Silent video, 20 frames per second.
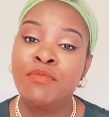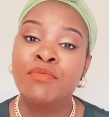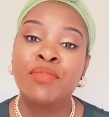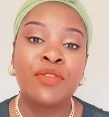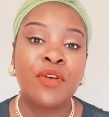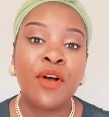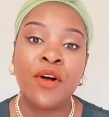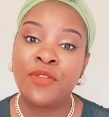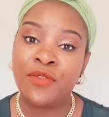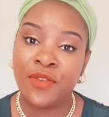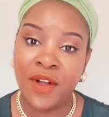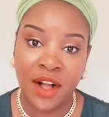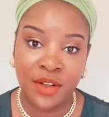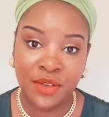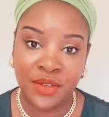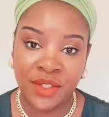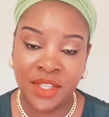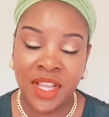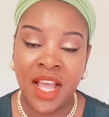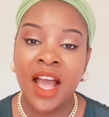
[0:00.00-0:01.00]

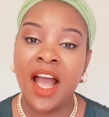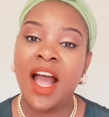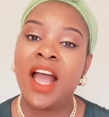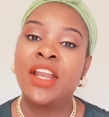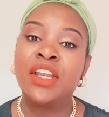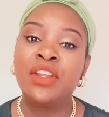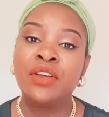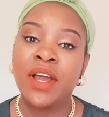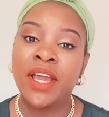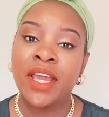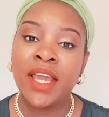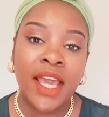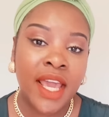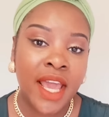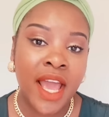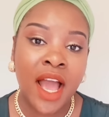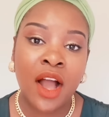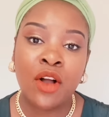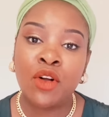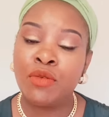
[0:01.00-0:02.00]
profiles and you are here